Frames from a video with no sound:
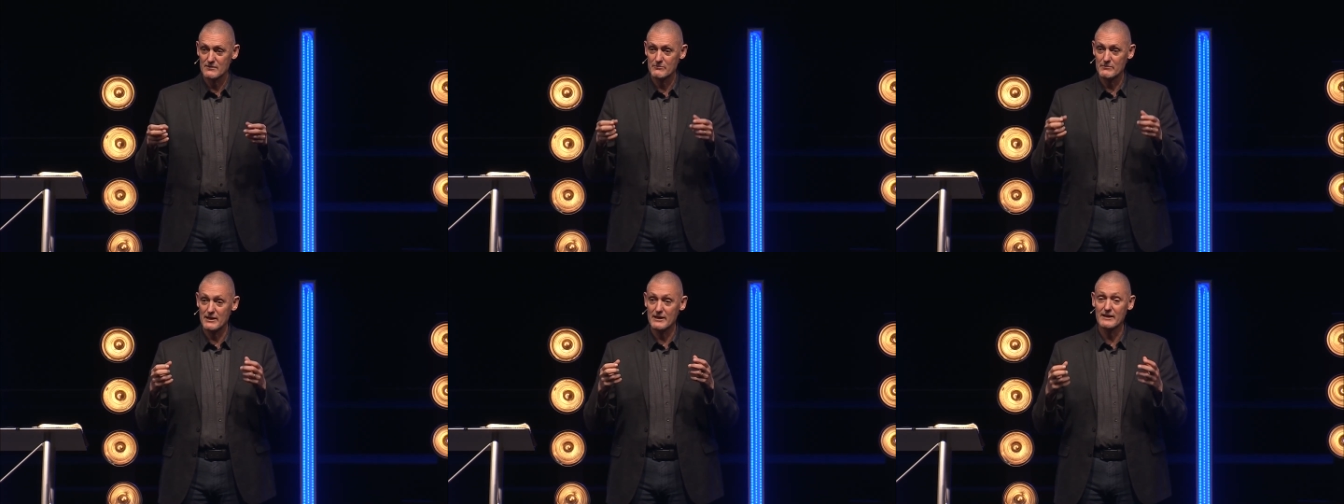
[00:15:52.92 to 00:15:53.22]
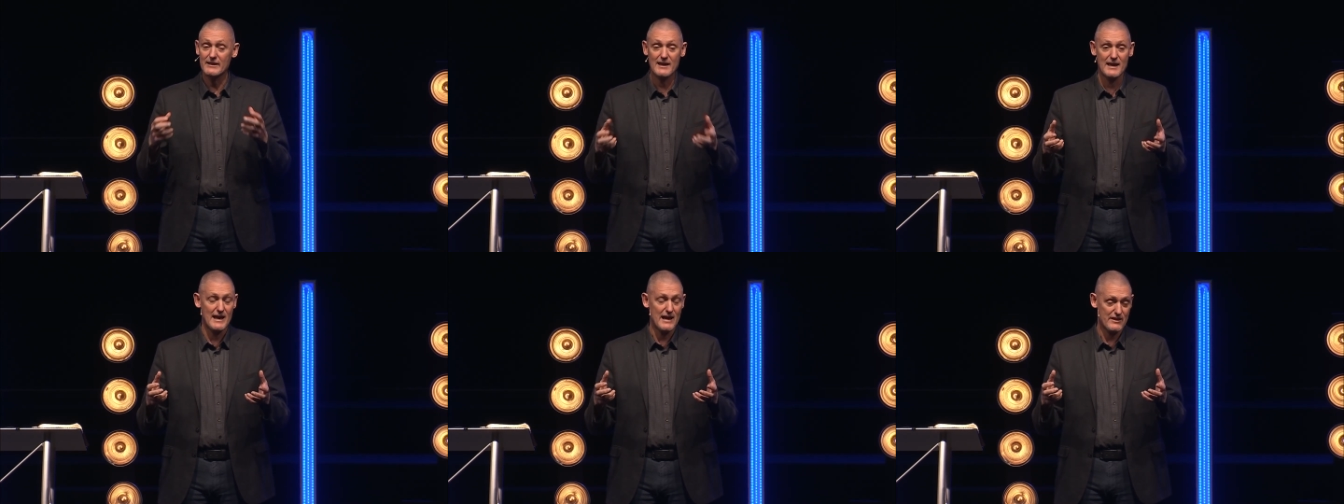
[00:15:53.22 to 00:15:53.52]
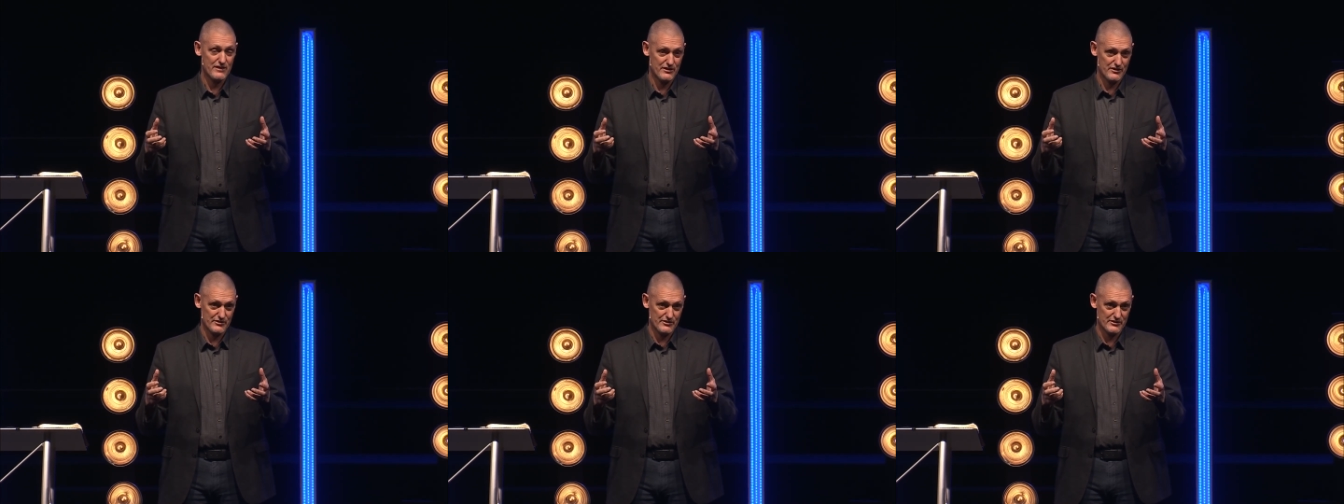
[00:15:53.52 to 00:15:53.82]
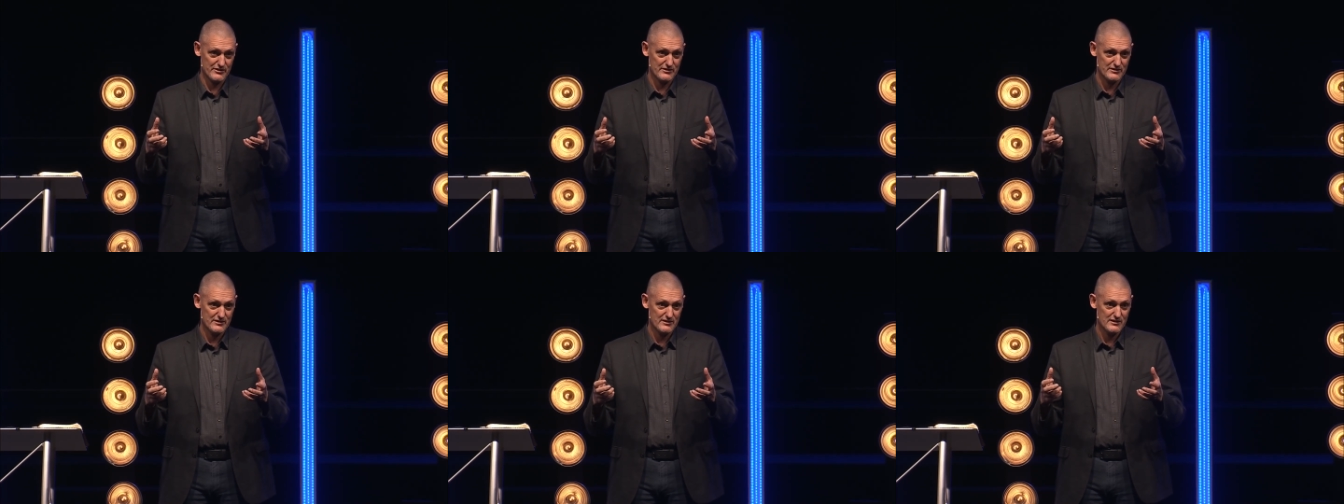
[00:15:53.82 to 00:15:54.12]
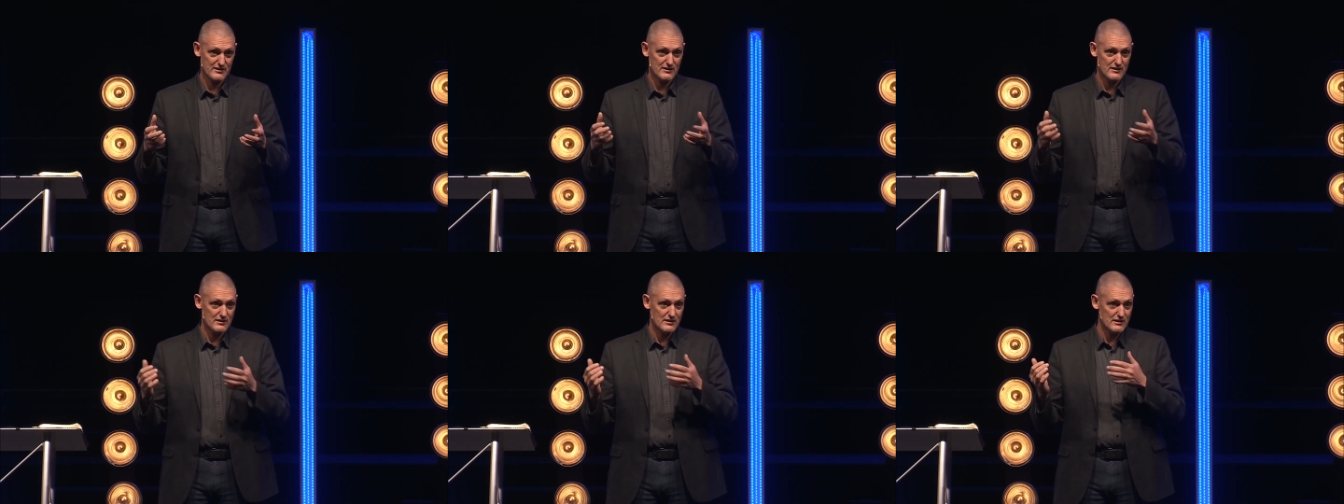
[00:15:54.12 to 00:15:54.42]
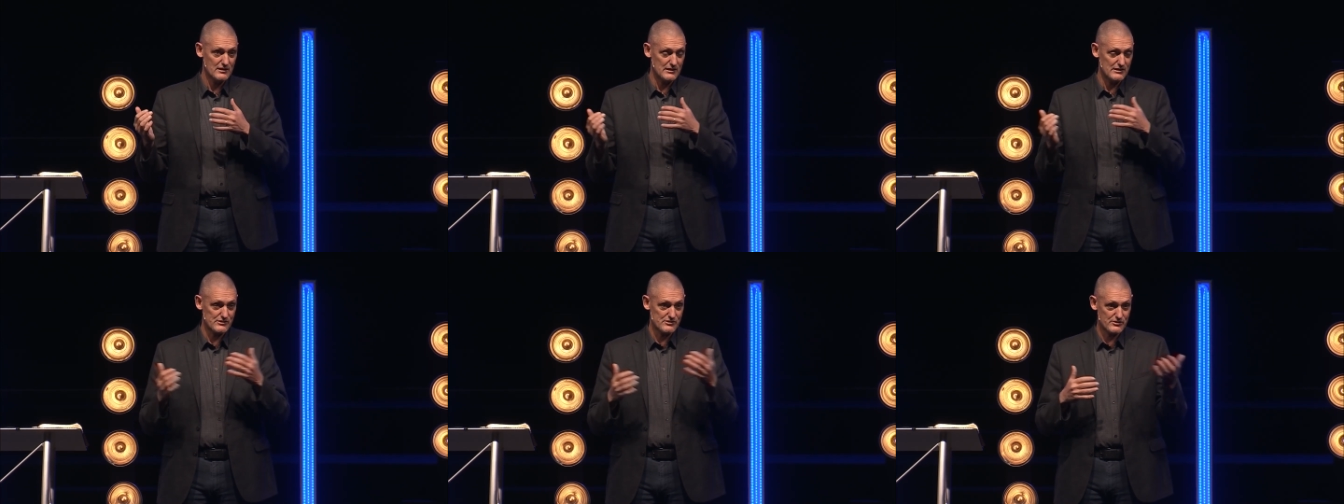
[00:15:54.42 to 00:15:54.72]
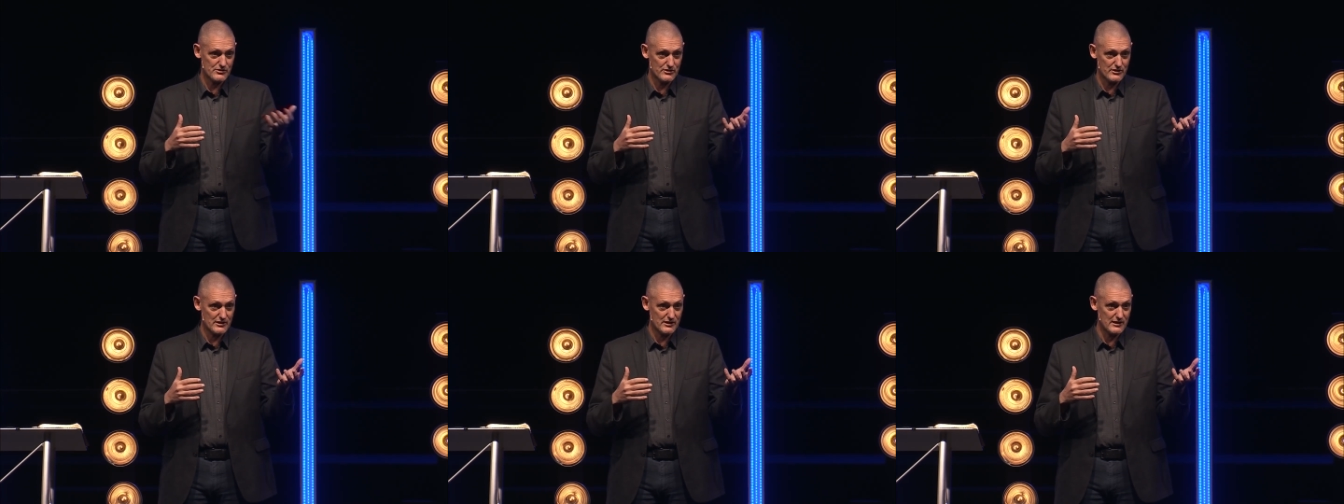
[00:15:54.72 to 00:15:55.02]
made a catheter,
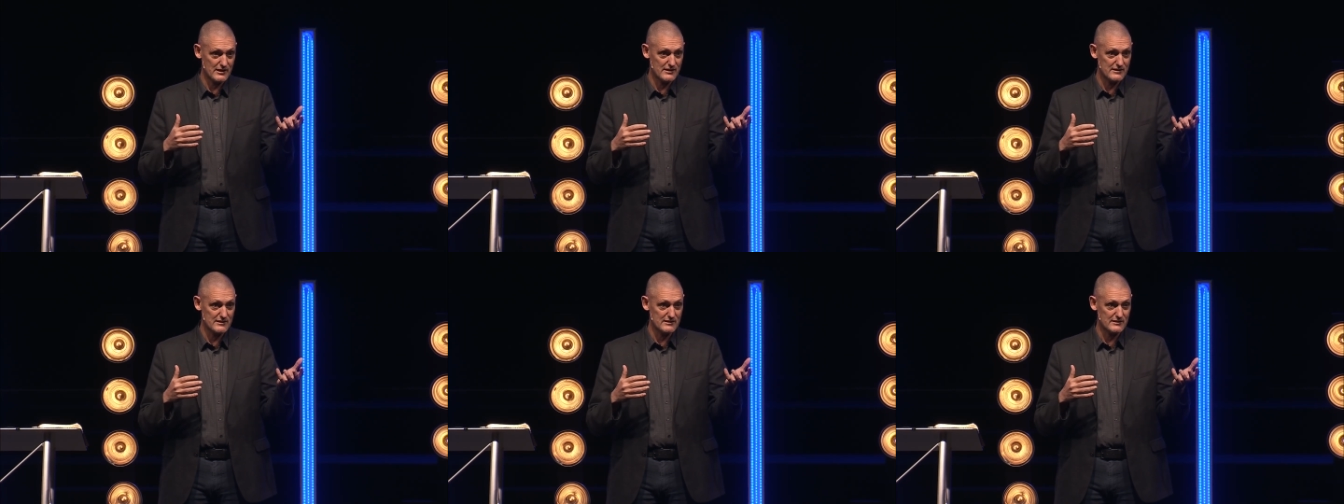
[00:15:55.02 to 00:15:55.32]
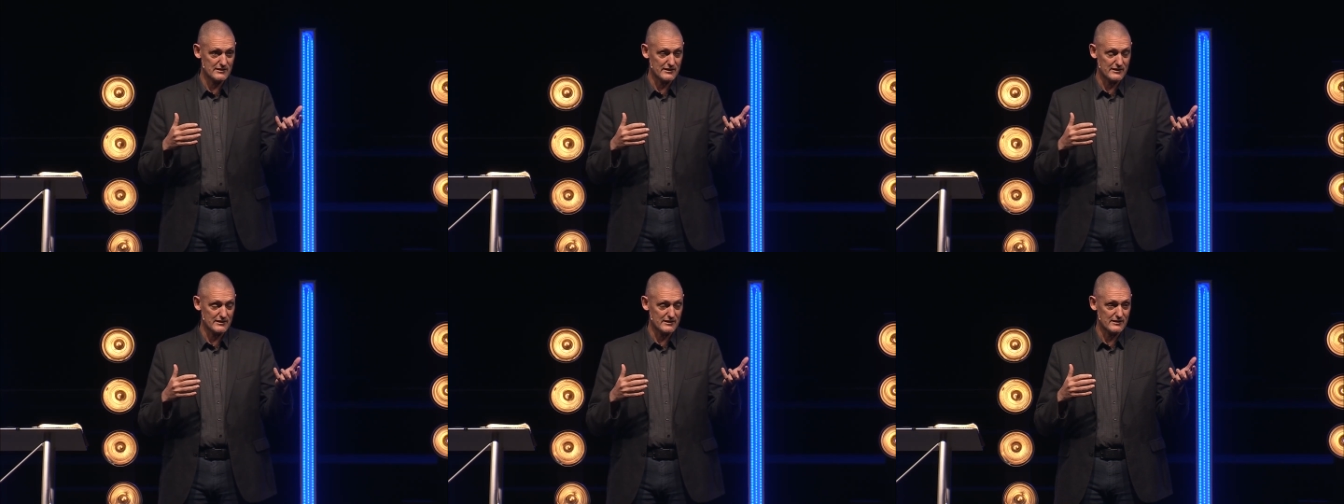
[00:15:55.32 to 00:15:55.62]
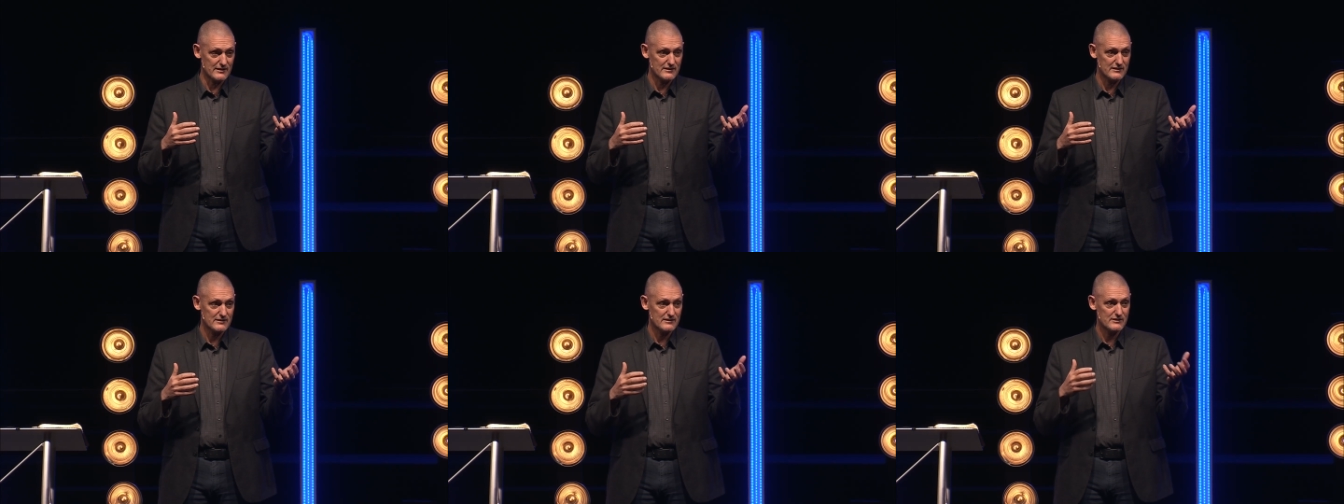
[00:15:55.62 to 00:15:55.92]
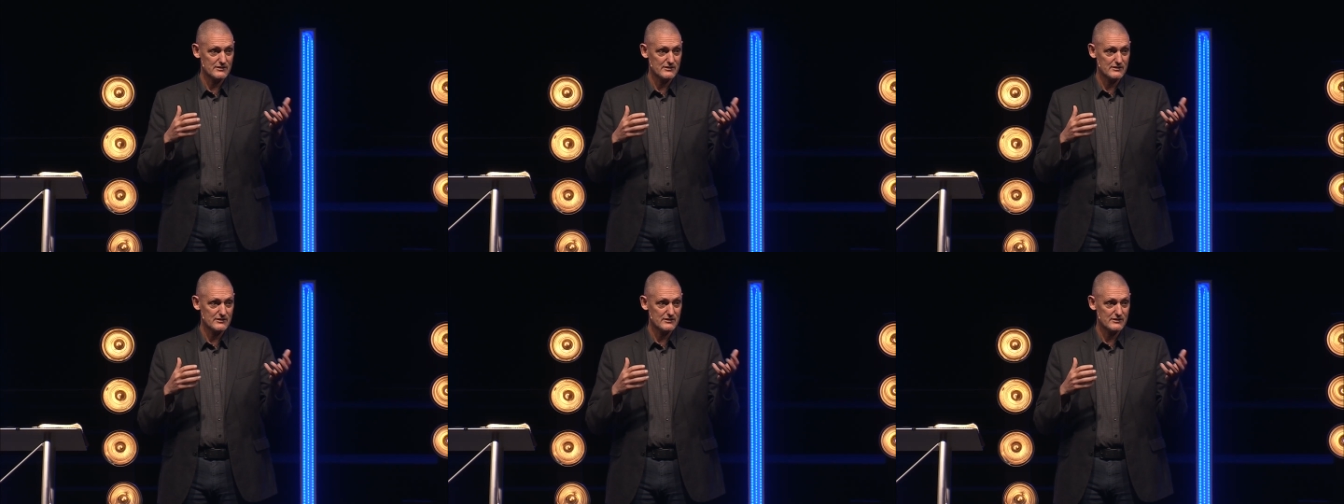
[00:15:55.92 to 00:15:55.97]
inserted it in the lady,